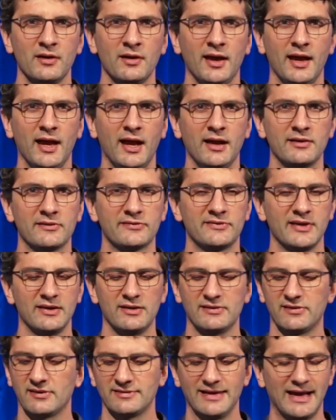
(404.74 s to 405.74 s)
And instead
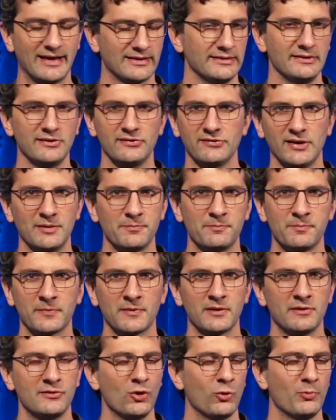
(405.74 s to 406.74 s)
it's exactly the same,
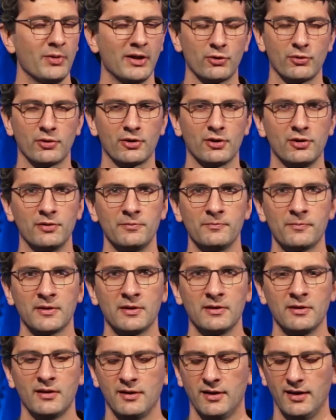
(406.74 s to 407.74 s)
no better at all.
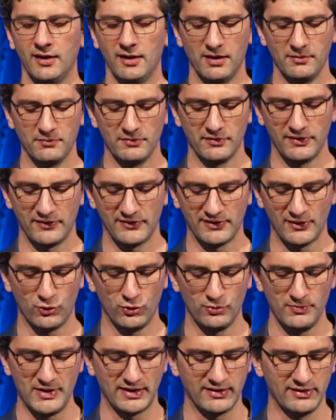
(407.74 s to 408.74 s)
I think the
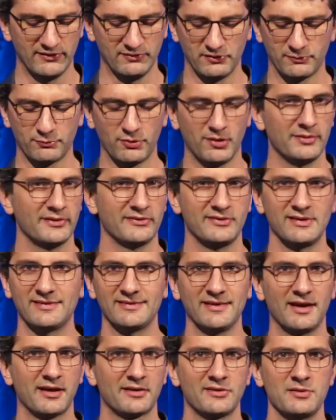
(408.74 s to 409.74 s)
whole mechanism is probably just the
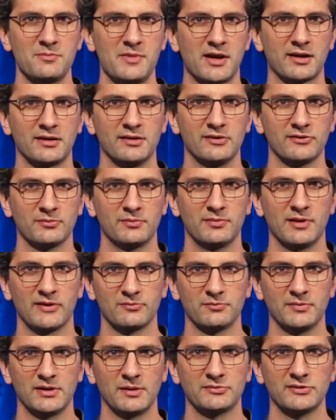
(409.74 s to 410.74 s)
exact same mechanism,
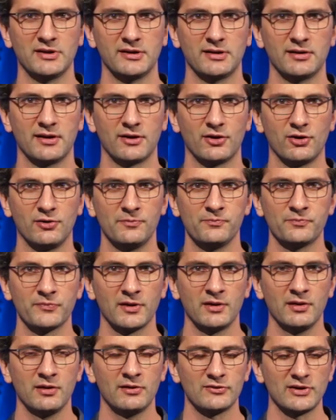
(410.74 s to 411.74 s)
hasn't been updated at all.
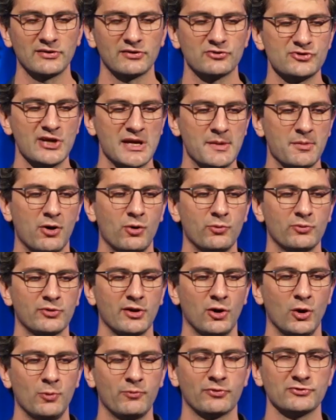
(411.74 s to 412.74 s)
So that's a shame. We
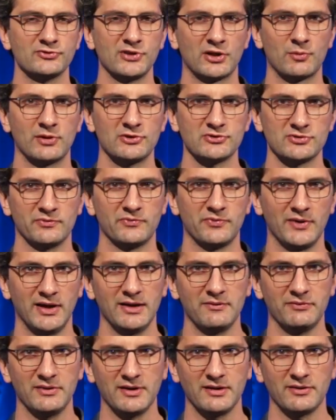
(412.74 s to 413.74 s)
hope for generation
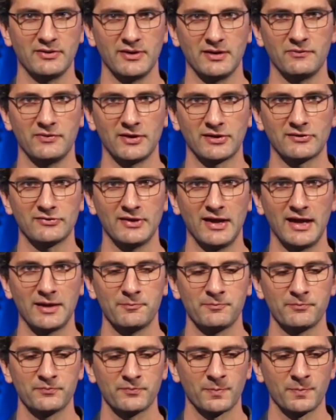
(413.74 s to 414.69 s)
5 they fix that.